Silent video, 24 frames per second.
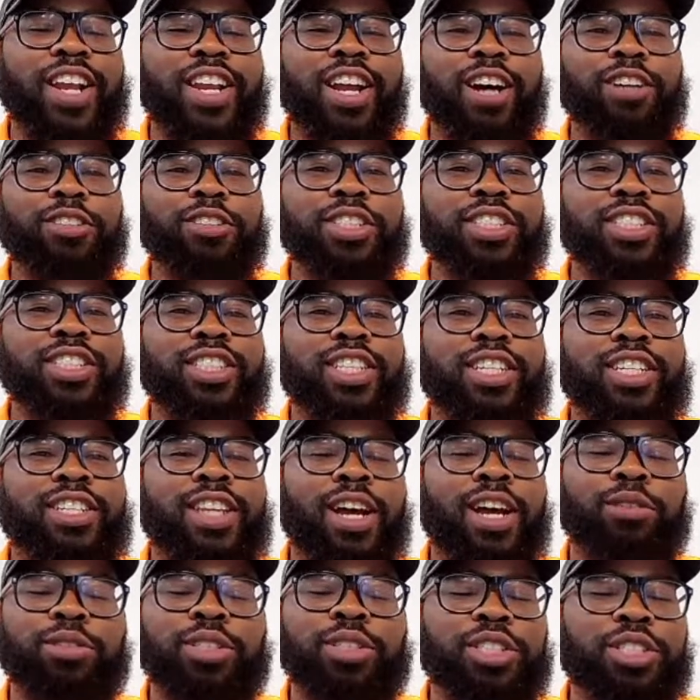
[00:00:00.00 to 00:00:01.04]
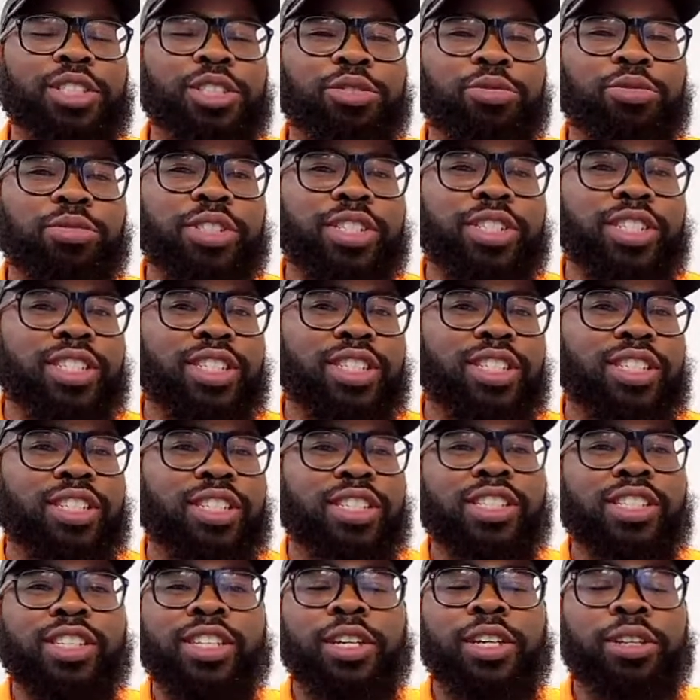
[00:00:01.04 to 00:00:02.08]
Right. That was just 3 just
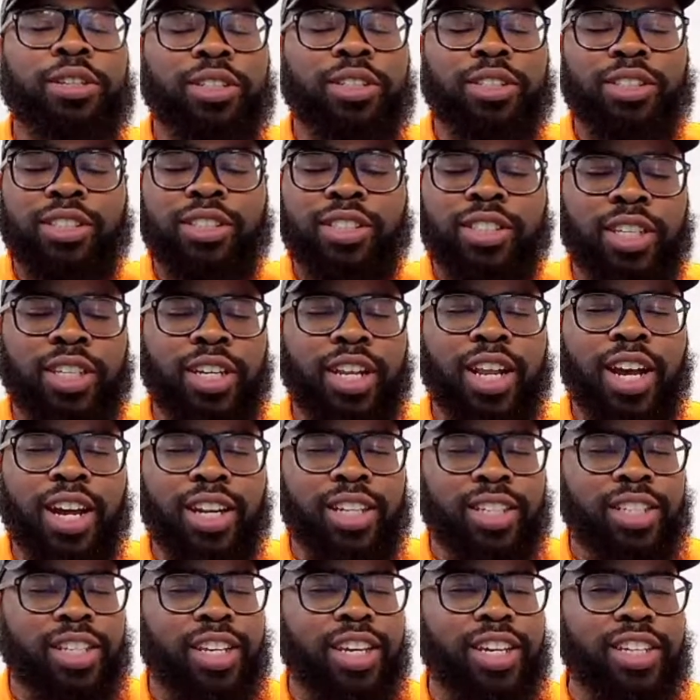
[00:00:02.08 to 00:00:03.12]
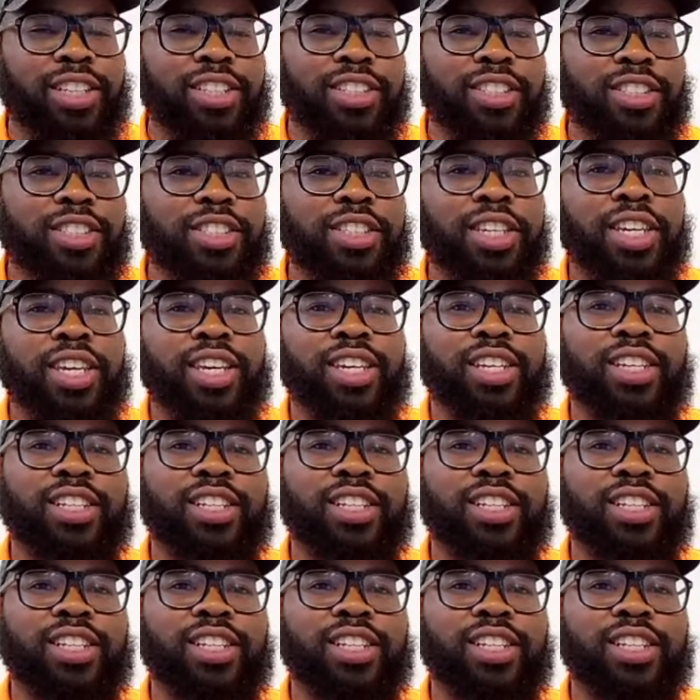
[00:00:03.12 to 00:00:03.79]
to get out of debt. Yeah.